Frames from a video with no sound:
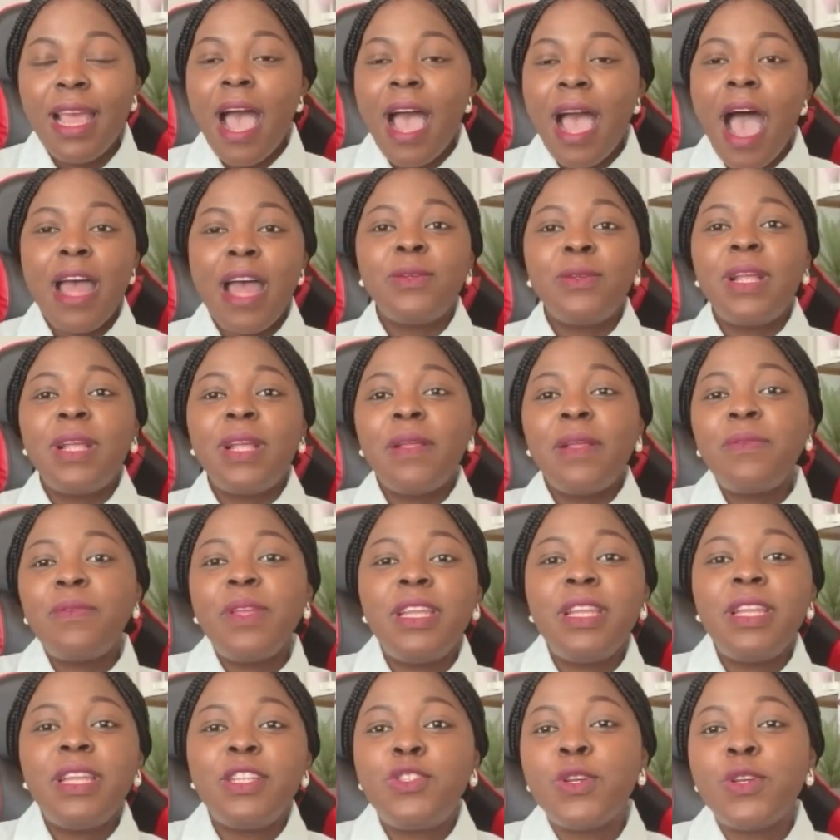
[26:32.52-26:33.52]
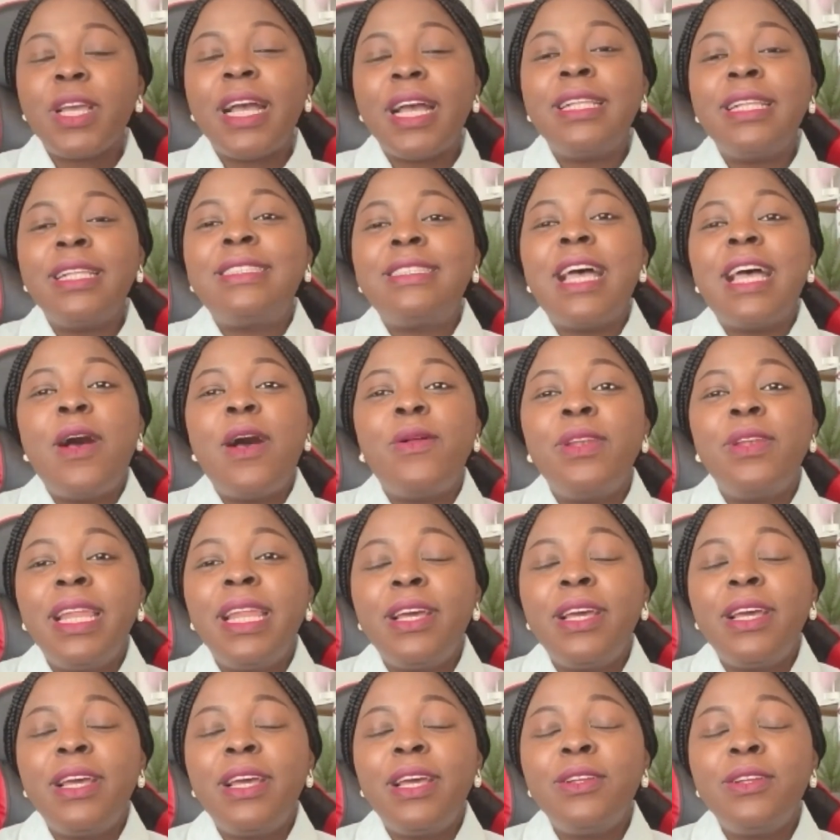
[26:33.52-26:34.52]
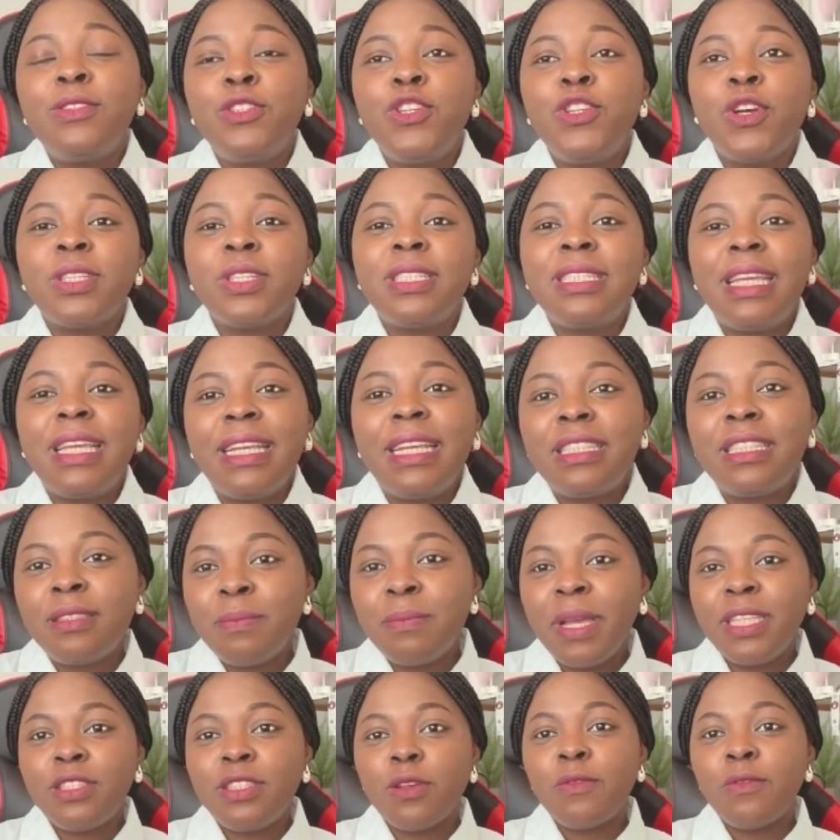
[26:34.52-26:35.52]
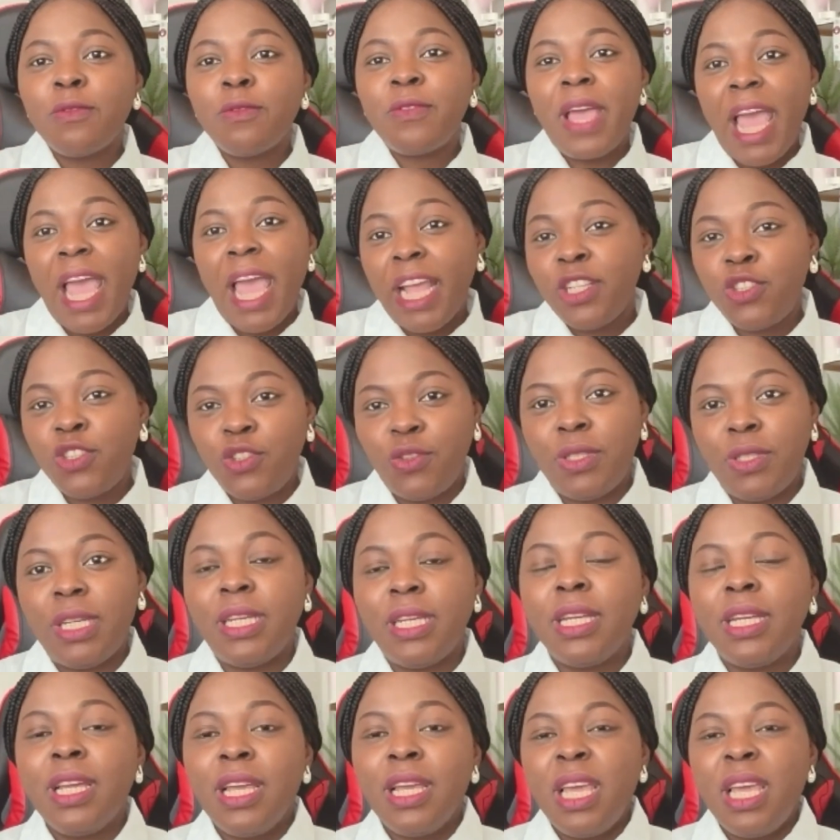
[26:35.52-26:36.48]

Another thing is you can download your statement of entry.